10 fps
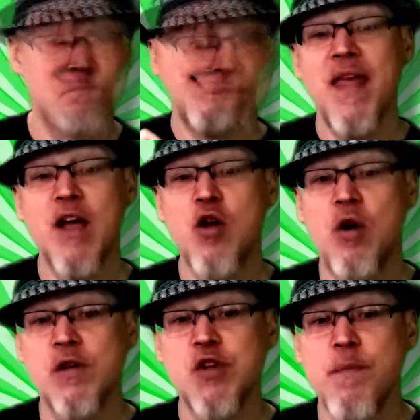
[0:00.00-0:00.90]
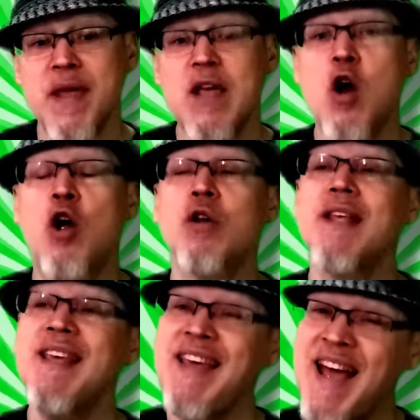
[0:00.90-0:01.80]
And that could also be called
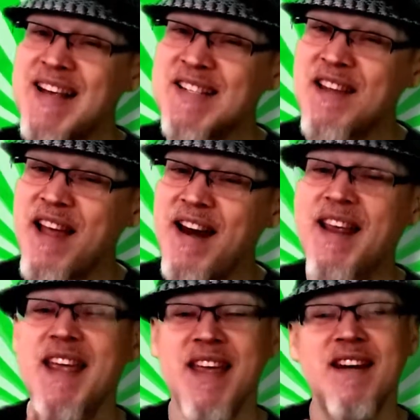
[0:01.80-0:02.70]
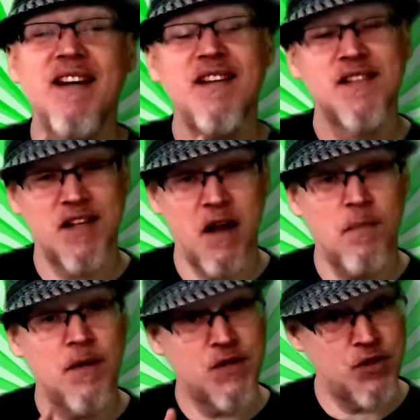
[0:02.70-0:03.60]
gaslighting in
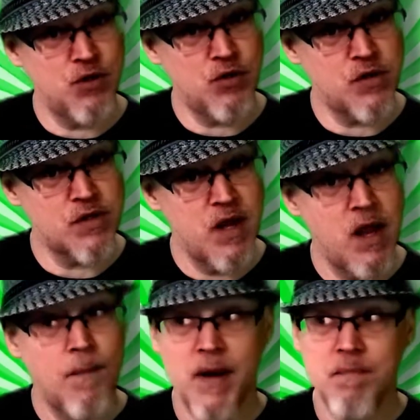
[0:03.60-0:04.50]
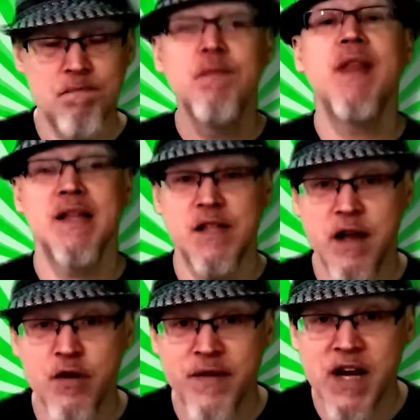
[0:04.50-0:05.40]
some circles. But that's
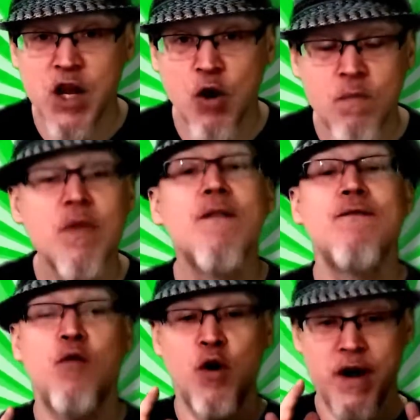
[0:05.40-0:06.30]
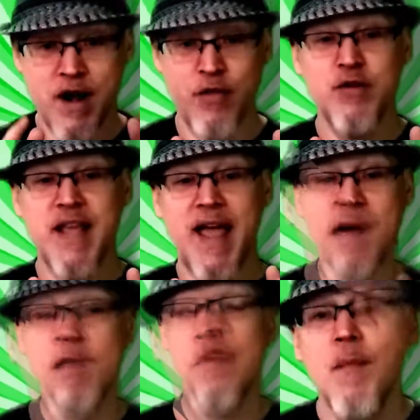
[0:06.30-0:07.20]
another video for another day.
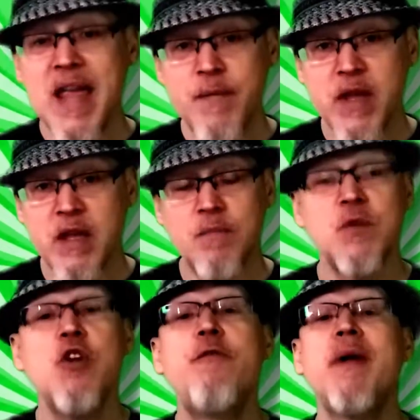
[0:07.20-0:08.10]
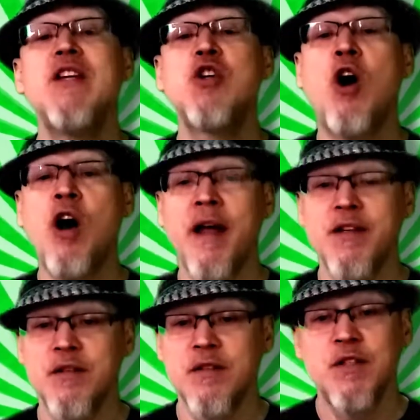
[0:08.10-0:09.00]
Maybe you've been
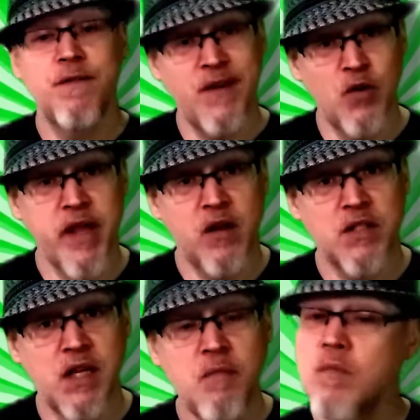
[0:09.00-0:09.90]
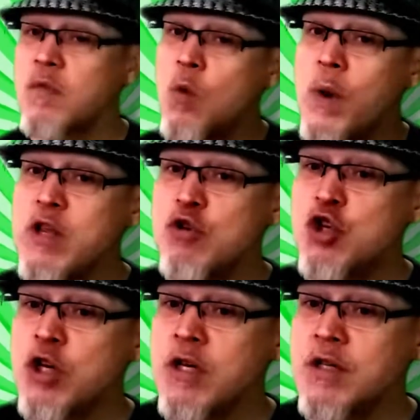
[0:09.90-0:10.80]
taught to feel guilty when you
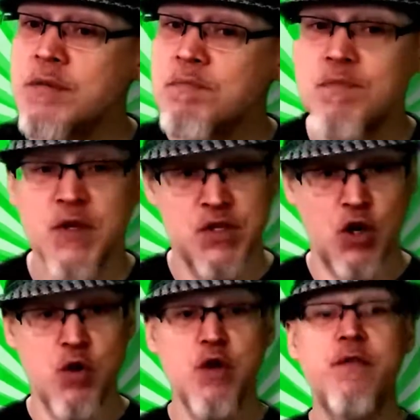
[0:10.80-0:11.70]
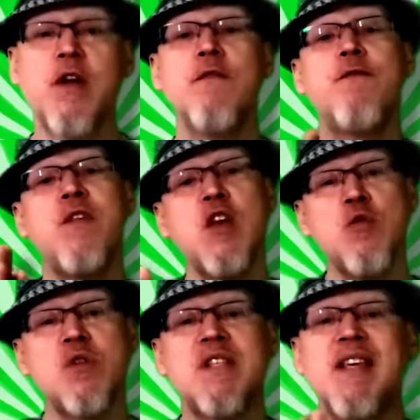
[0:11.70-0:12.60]
shouldn't. So you've
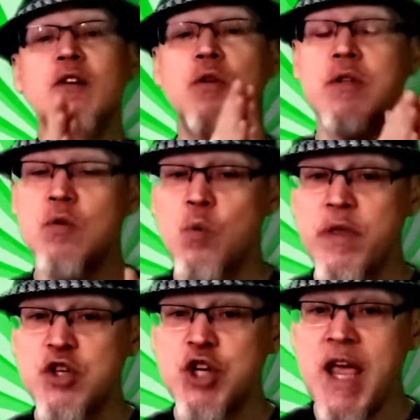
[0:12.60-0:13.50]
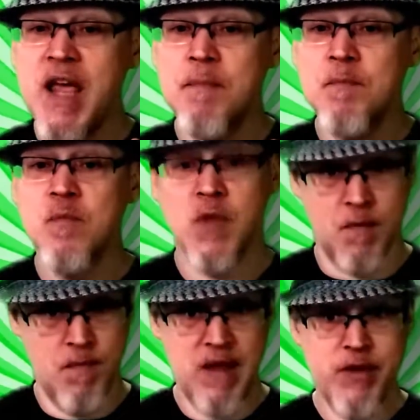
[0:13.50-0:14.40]
confused guilt with shame.
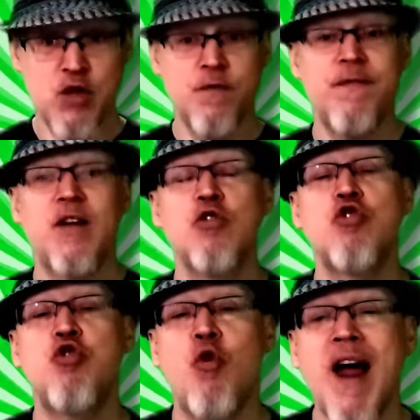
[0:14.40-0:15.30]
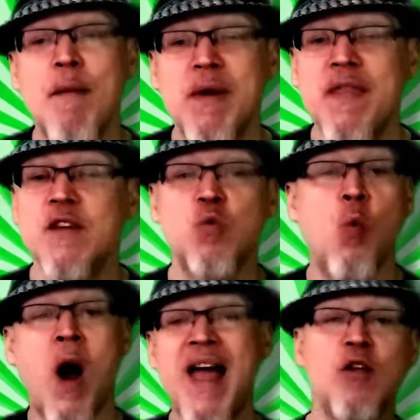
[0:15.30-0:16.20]
Maybe you felt trapped in this
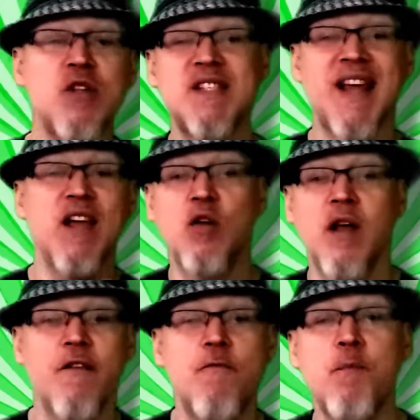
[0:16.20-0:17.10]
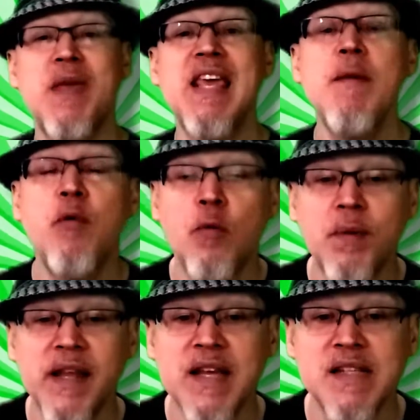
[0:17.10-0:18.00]
wild cycle of people
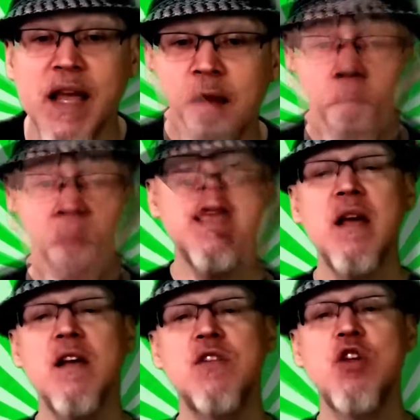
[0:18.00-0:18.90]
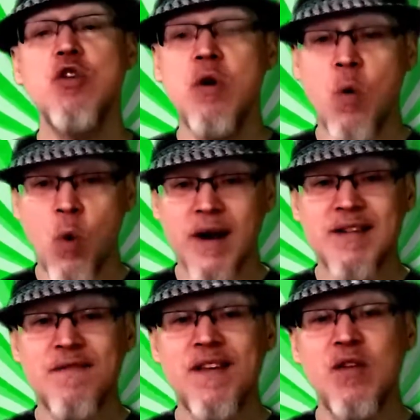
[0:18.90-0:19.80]
pleasing because you don't want
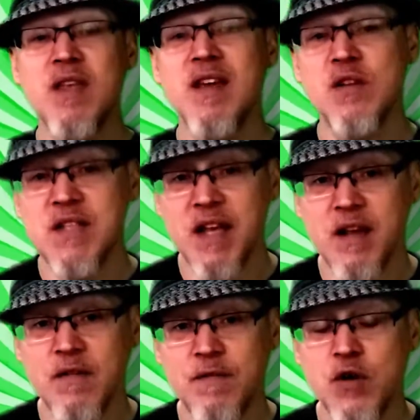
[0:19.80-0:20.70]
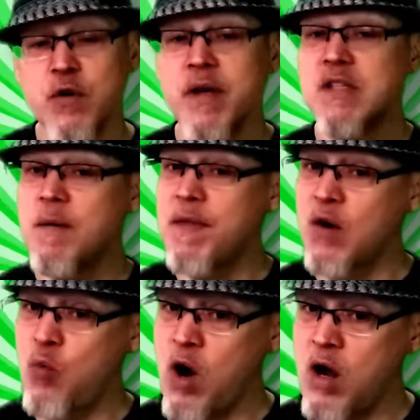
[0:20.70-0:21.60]
to feel guilty for doing
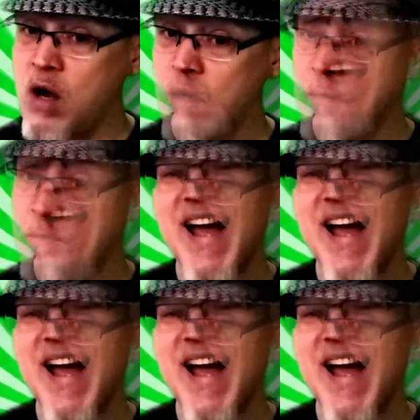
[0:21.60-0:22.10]
something wrong.